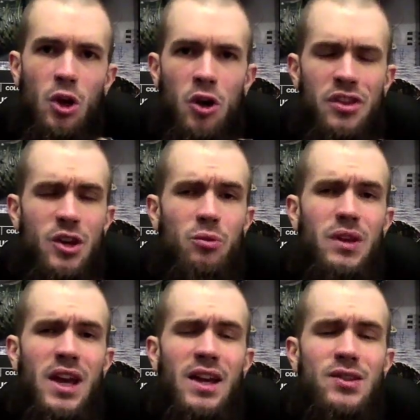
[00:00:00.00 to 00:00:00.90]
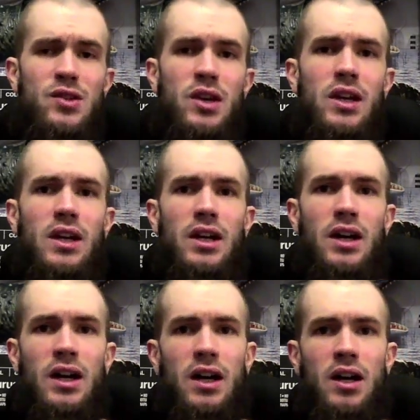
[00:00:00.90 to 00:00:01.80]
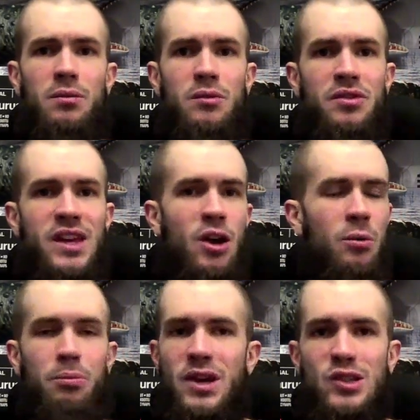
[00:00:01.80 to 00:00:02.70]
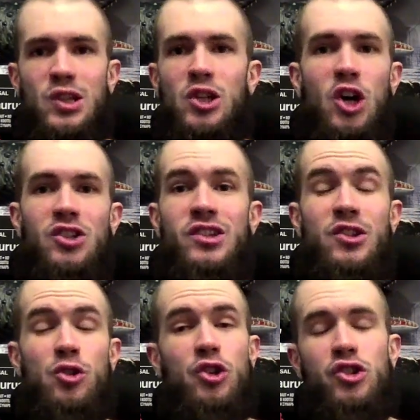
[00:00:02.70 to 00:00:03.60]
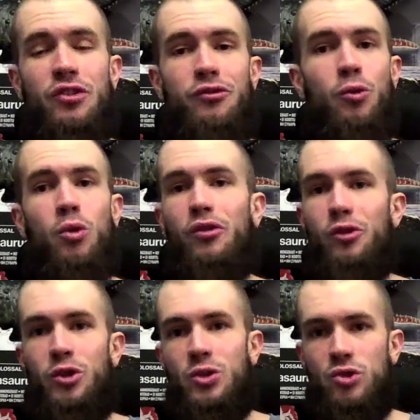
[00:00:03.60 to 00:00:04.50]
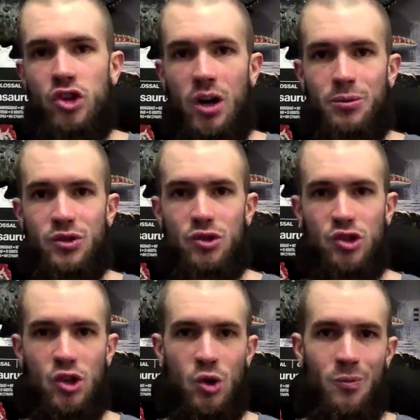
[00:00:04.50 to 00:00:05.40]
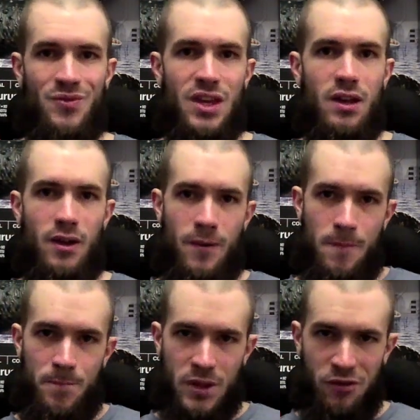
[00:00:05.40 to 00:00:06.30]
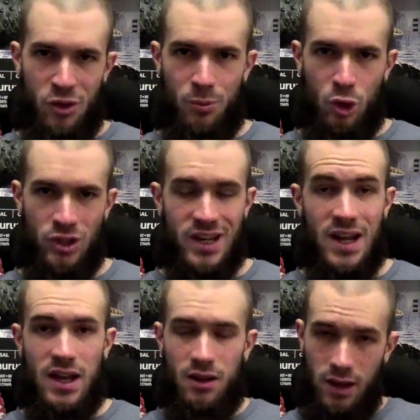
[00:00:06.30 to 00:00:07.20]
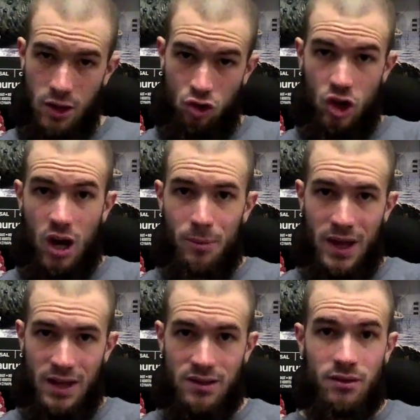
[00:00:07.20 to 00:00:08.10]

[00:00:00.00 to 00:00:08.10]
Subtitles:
there, and they are basically constantly searching for new jobs. So if you put a job ad